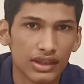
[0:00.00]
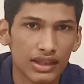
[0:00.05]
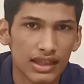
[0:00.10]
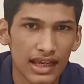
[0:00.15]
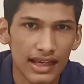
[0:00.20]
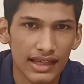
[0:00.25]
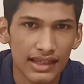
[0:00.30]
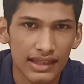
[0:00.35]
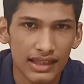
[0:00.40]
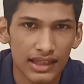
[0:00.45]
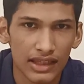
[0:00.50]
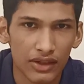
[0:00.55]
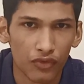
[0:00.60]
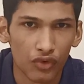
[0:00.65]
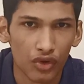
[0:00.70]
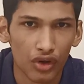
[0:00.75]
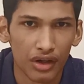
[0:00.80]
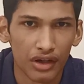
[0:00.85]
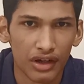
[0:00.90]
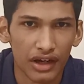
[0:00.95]
This
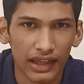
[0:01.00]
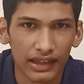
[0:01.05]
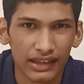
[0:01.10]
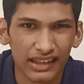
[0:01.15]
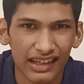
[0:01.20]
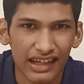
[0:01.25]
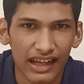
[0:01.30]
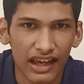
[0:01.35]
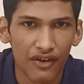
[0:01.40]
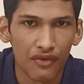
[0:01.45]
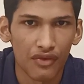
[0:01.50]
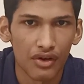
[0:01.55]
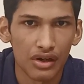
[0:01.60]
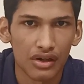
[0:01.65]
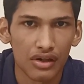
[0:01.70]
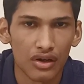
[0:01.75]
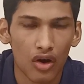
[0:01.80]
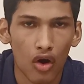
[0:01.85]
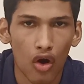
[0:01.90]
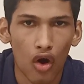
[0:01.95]
would rather have
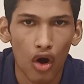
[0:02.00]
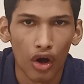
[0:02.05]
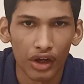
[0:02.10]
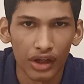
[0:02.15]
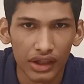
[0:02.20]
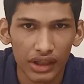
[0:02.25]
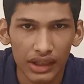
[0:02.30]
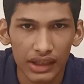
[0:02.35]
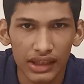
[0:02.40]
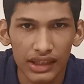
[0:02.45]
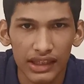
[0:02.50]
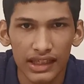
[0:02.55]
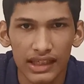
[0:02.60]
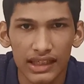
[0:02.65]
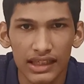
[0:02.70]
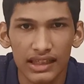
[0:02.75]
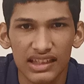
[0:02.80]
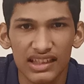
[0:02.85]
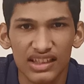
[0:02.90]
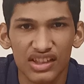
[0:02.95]
a
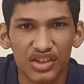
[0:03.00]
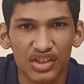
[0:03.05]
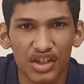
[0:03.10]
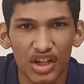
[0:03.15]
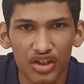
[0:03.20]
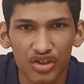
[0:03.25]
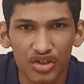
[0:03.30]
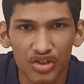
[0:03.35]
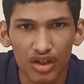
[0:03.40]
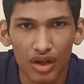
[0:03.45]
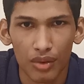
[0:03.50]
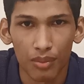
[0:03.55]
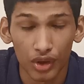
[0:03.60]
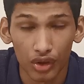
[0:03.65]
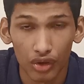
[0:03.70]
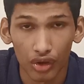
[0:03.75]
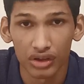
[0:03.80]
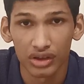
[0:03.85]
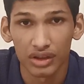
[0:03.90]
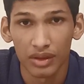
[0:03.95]
oily texture
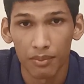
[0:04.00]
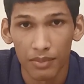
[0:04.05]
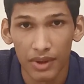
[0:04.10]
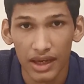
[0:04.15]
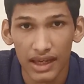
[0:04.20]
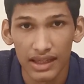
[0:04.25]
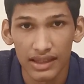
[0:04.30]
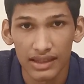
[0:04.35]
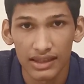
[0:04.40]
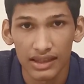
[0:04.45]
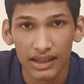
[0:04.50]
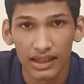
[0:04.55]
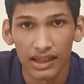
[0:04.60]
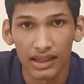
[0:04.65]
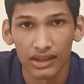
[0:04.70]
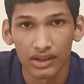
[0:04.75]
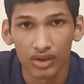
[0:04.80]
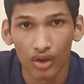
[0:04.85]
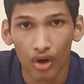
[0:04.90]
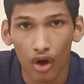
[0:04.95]
because the base
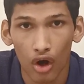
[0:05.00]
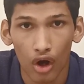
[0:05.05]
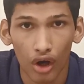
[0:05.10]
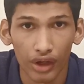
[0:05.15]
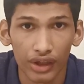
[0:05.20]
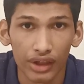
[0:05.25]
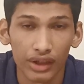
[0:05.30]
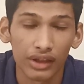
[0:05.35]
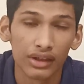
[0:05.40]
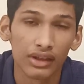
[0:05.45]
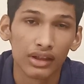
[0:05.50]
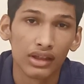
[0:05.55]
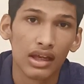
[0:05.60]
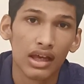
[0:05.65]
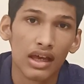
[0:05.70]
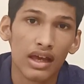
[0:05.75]
is oil,